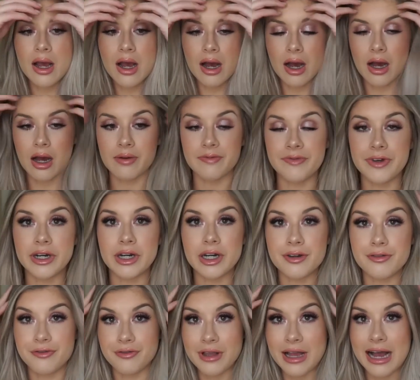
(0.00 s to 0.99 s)

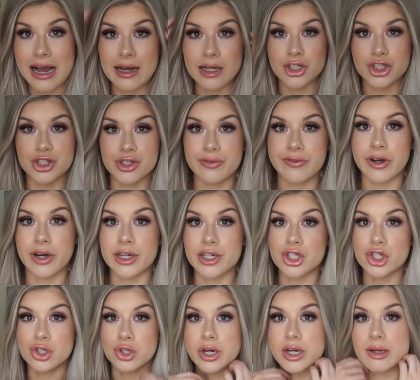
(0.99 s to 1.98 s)
Very flat, just very
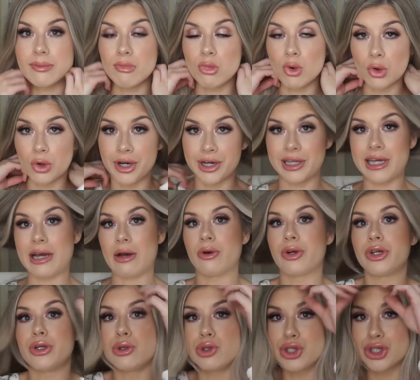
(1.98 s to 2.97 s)
straight, boring how
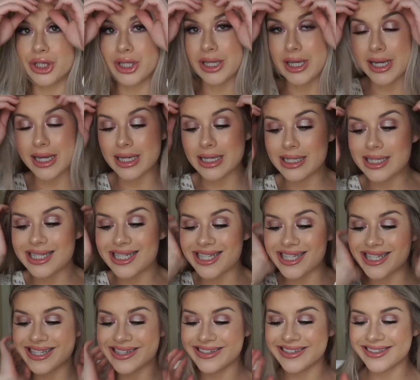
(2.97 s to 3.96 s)
it usually
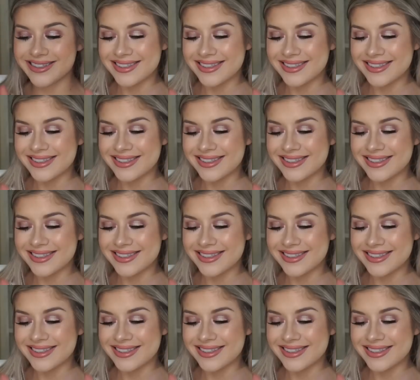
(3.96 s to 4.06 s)
is.